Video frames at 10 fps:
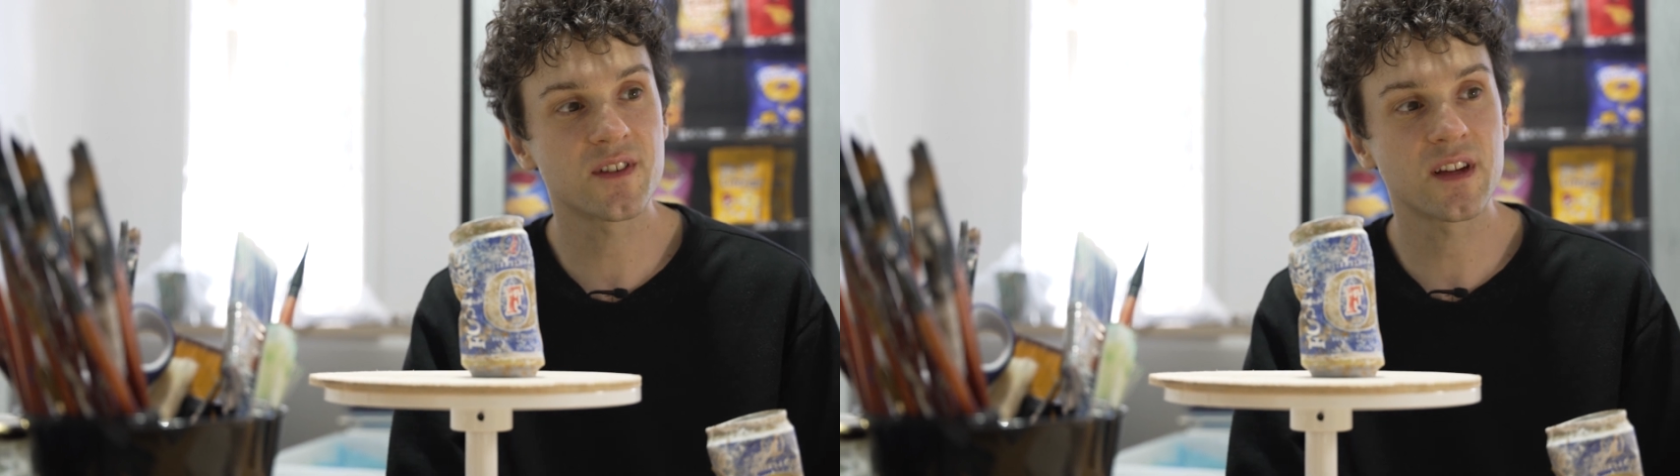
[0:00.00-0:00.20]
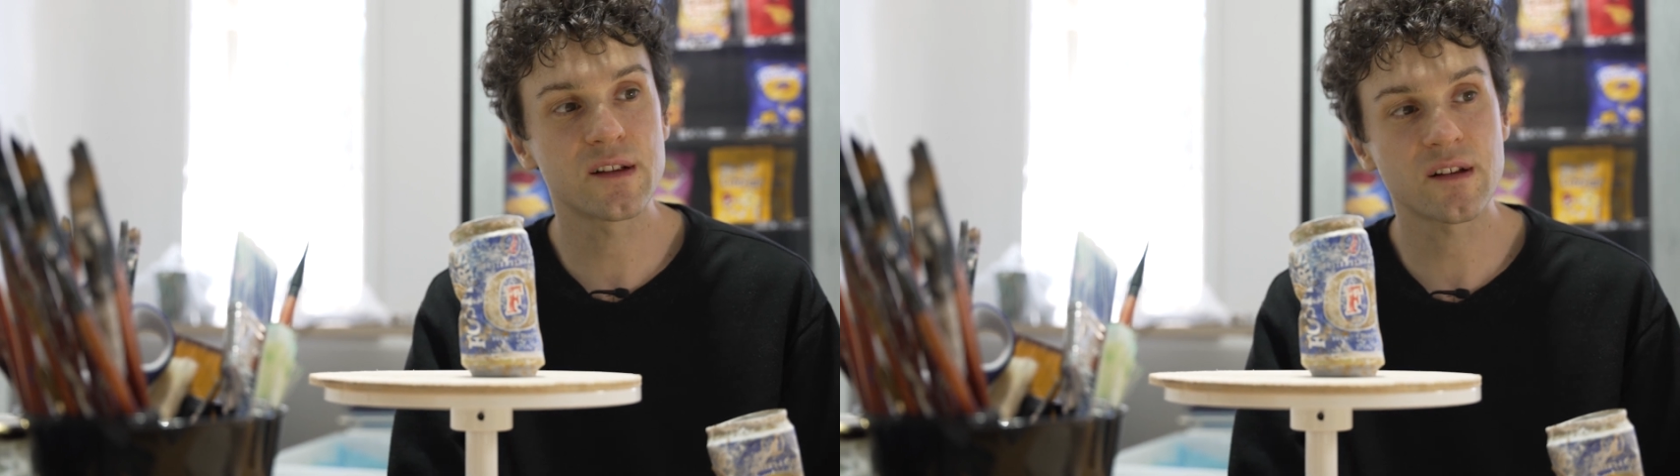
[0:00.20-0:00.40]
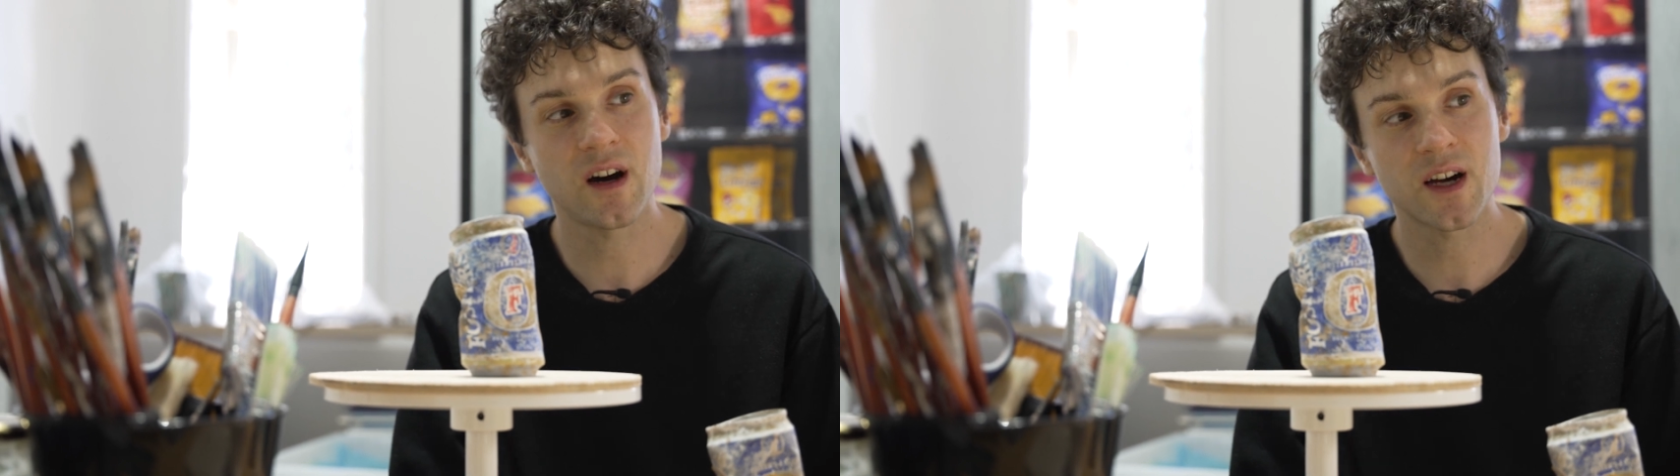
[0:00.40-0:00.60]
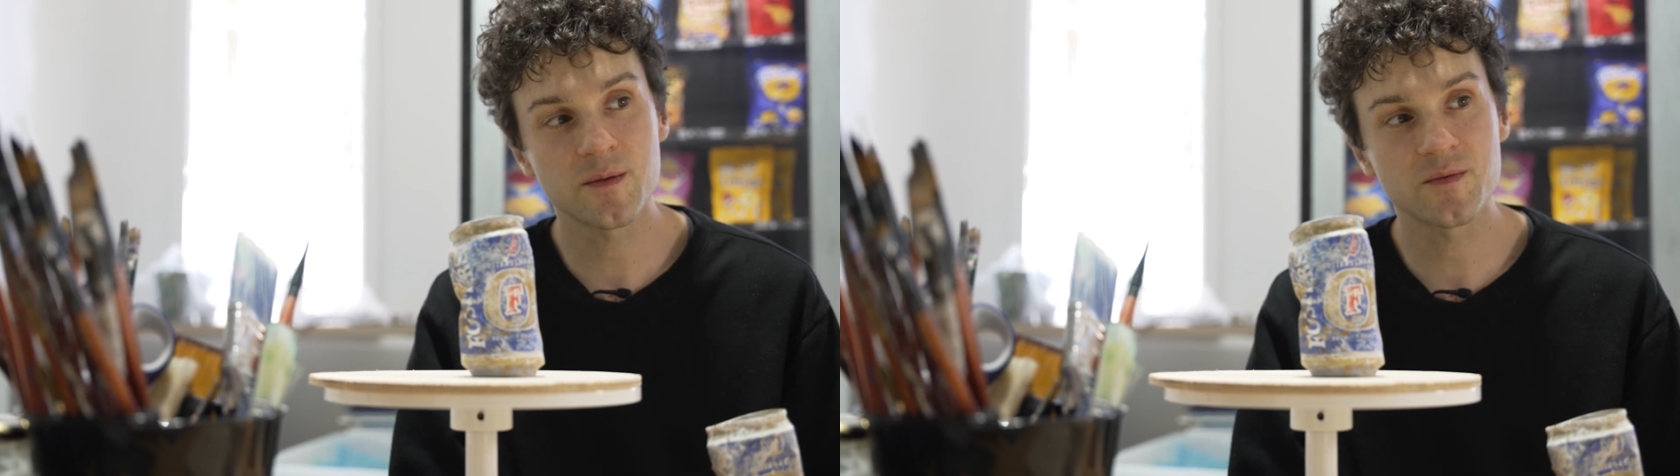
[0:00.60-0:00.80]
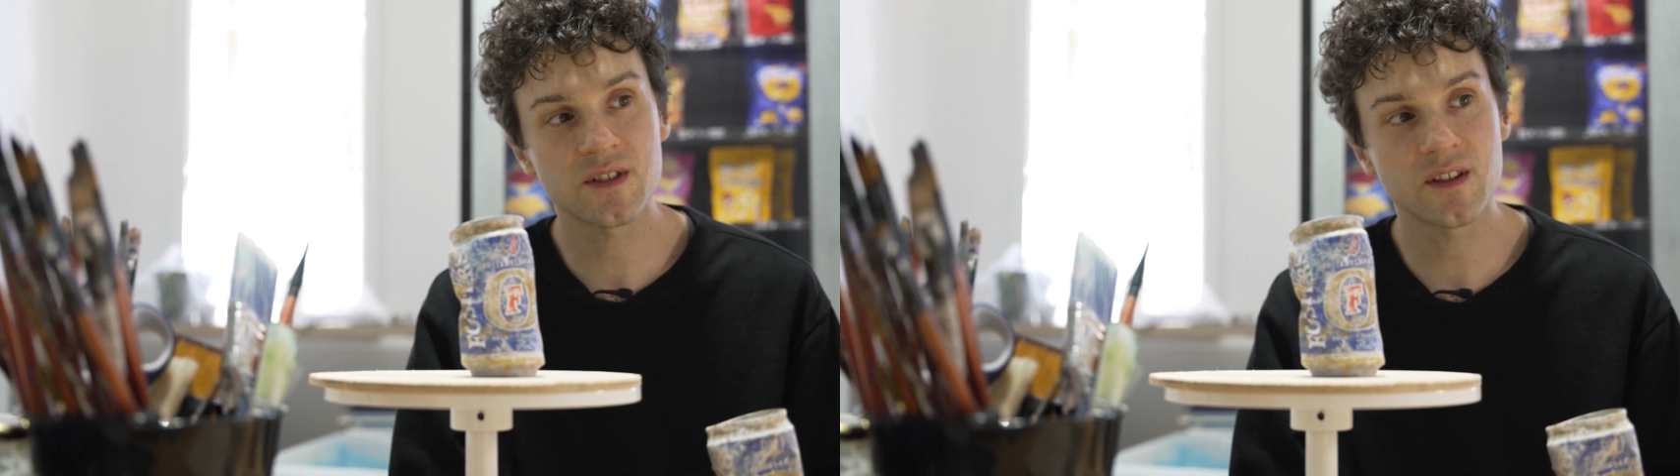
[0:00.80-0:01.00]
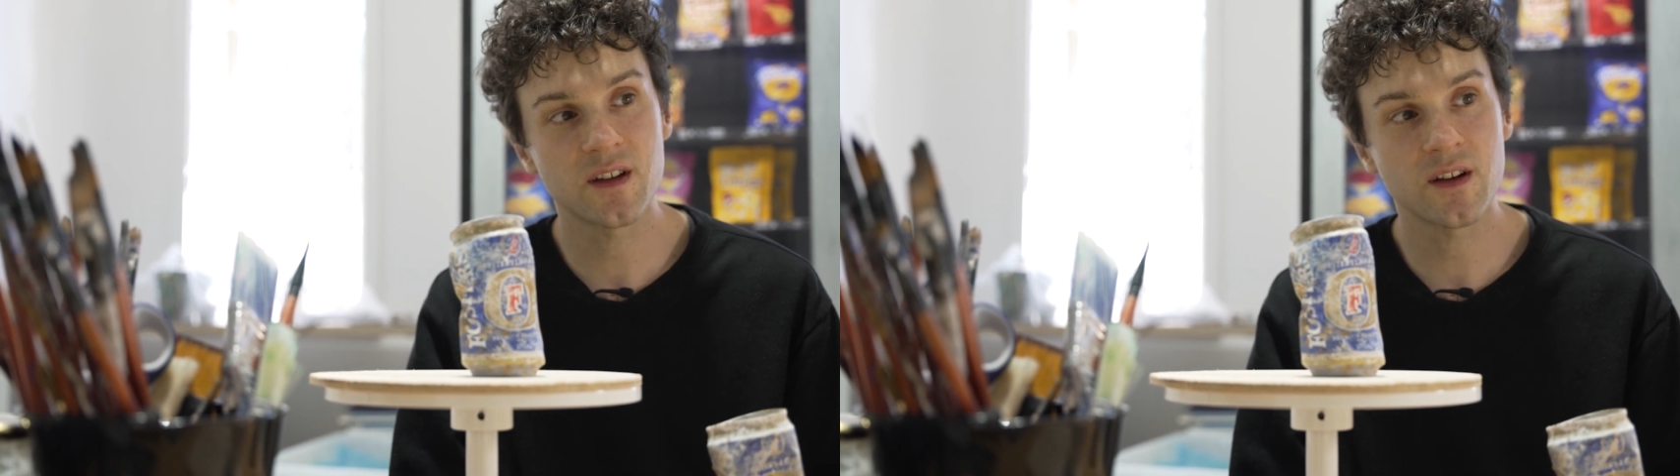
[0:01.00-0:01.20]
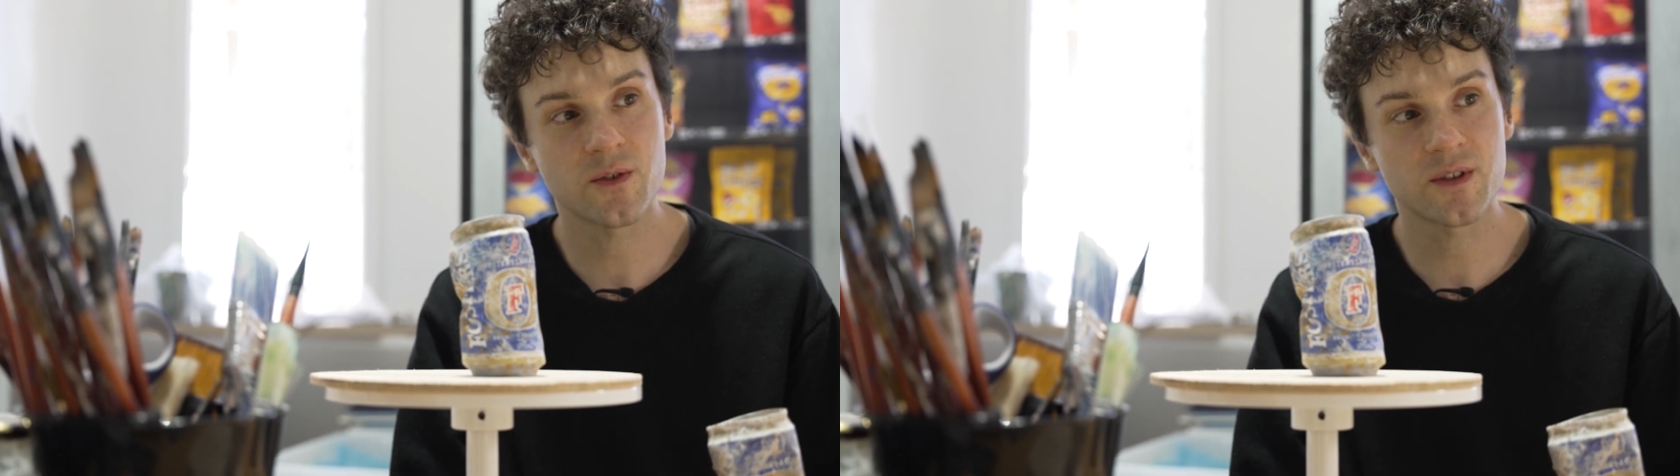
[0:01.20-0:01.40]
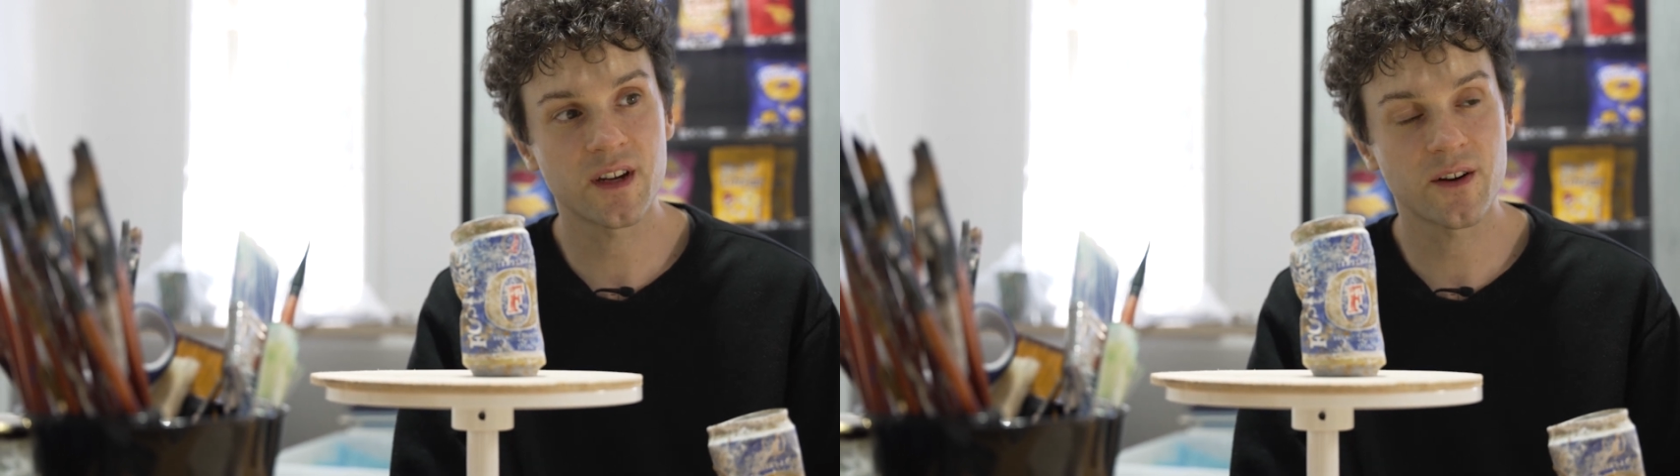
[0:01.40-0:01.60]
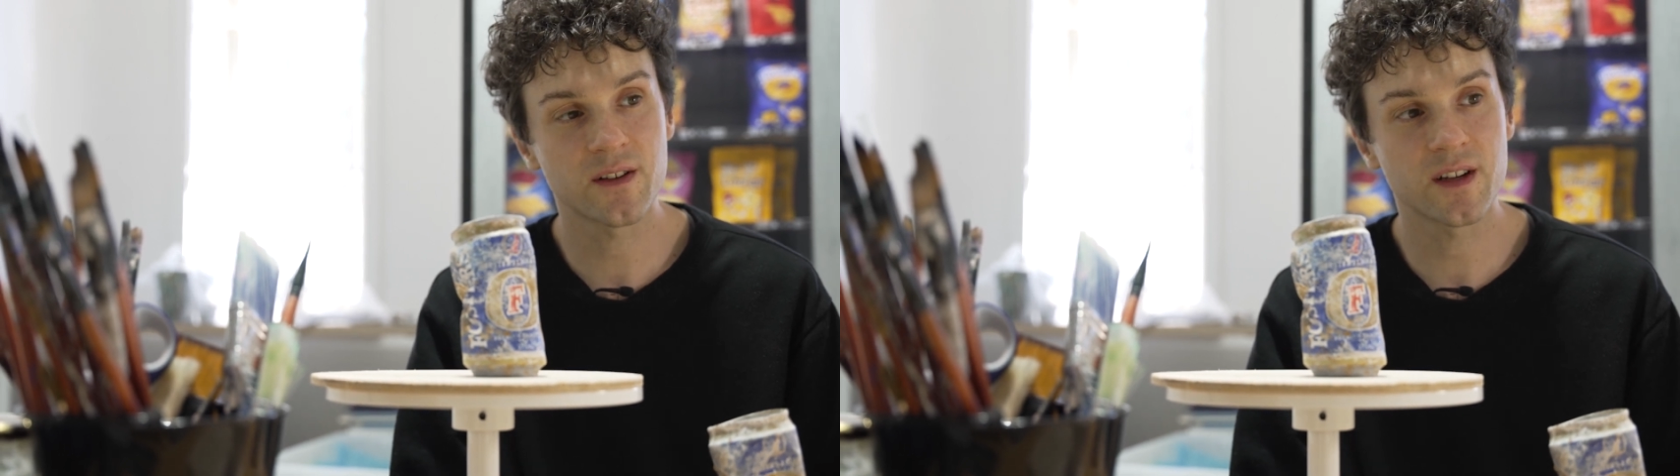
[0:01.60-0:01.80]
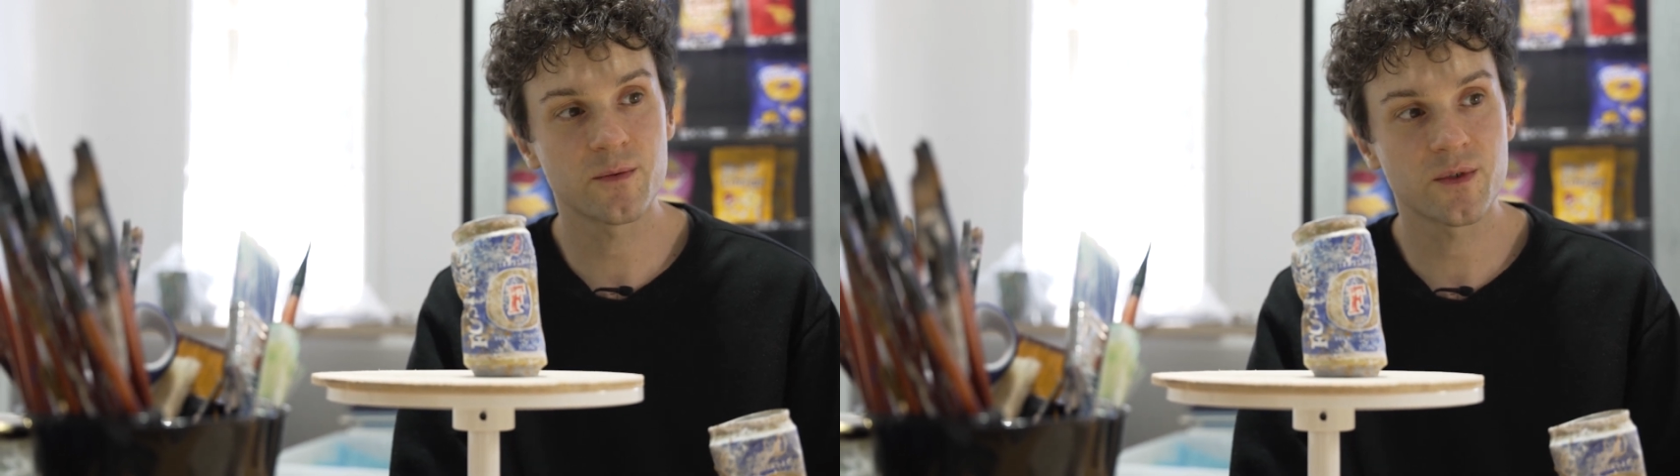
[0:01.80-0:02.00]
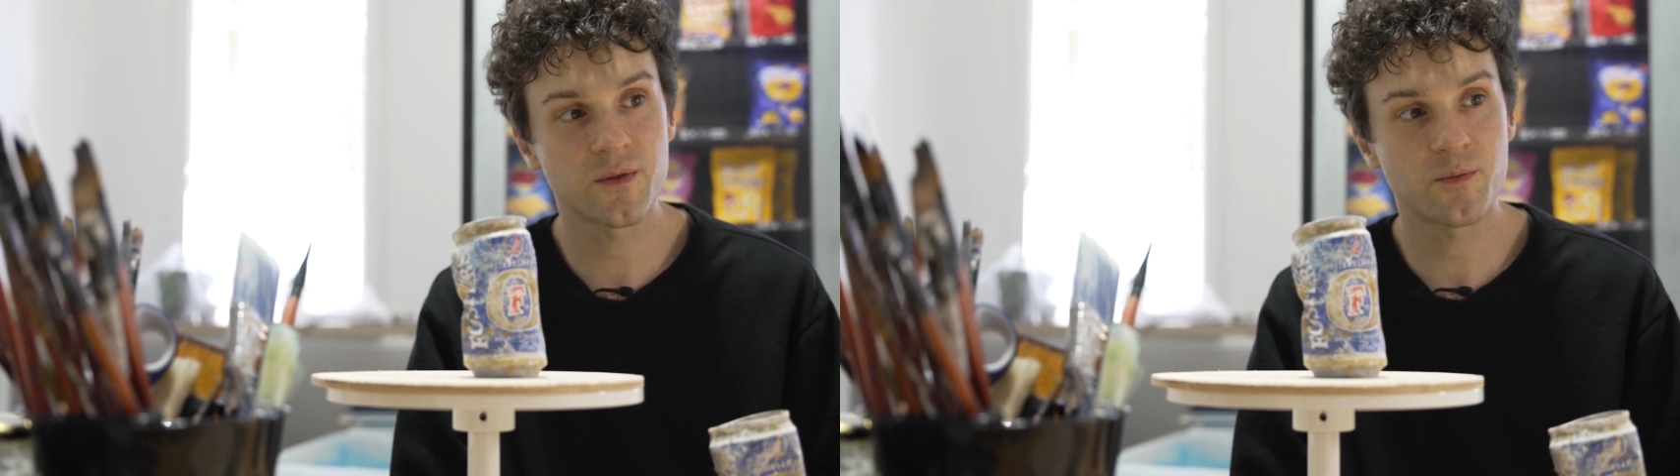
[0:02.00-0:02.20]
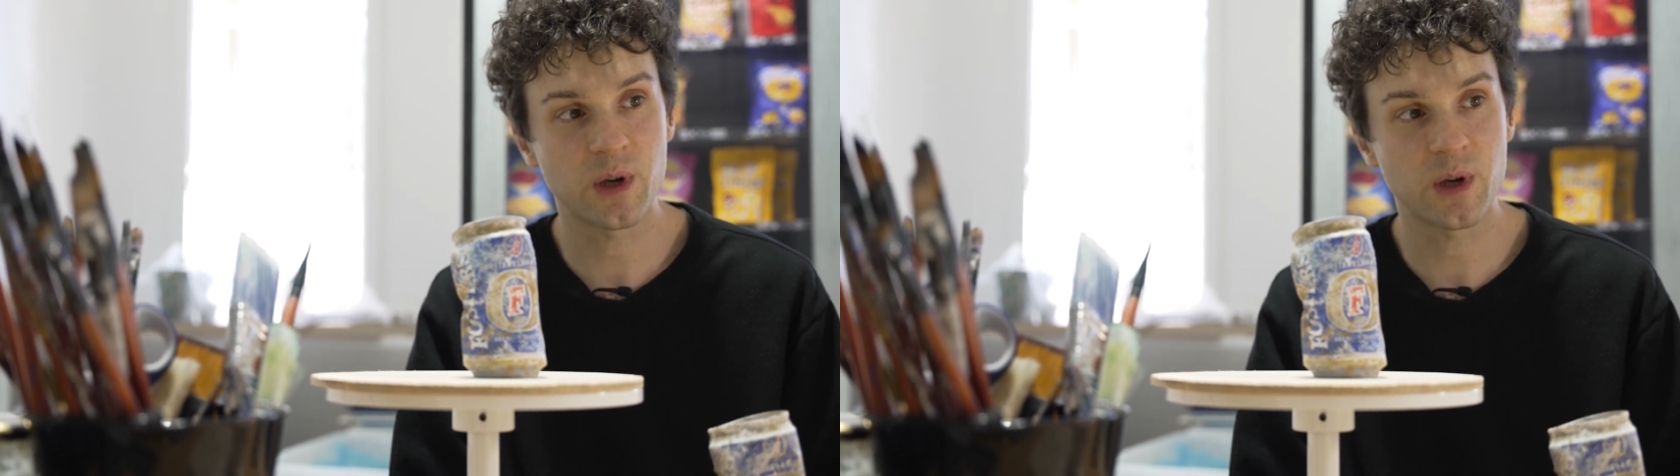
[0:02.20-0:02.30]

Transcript: these items that ordinarily would have